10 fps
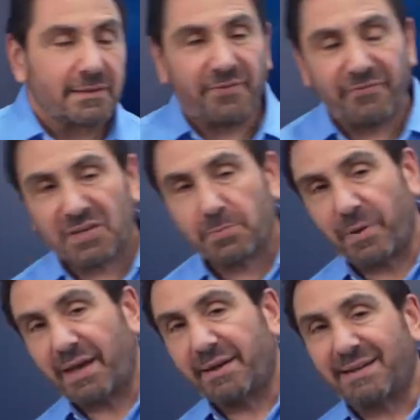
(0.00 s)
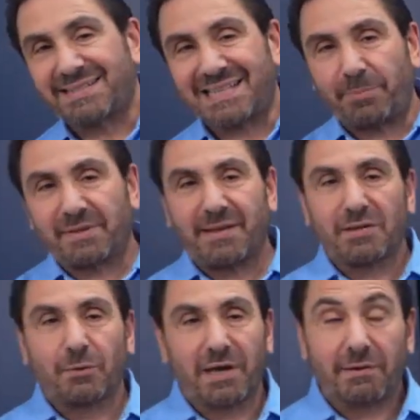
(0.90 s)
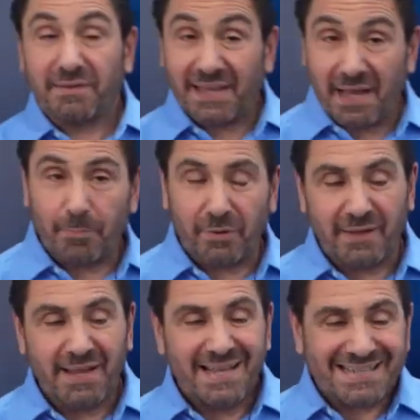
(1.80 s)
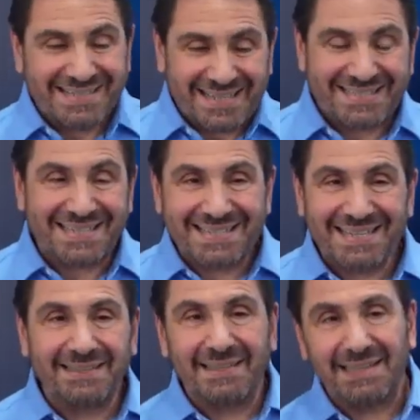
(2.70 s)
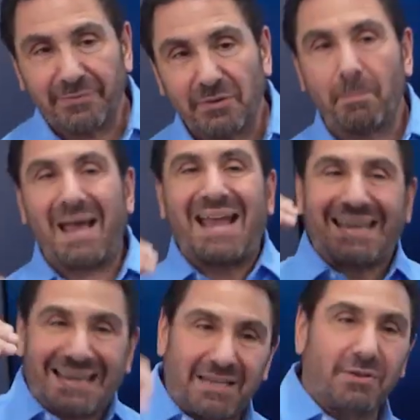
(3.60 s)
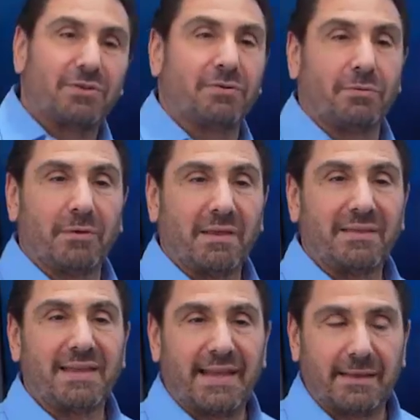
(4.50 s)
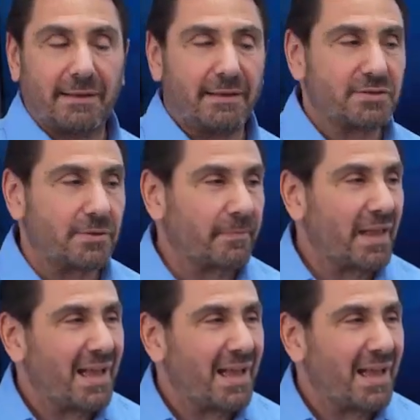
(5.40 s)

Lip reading: The fixed pad and step attenuator on the output sets the signal level back into the analyzer.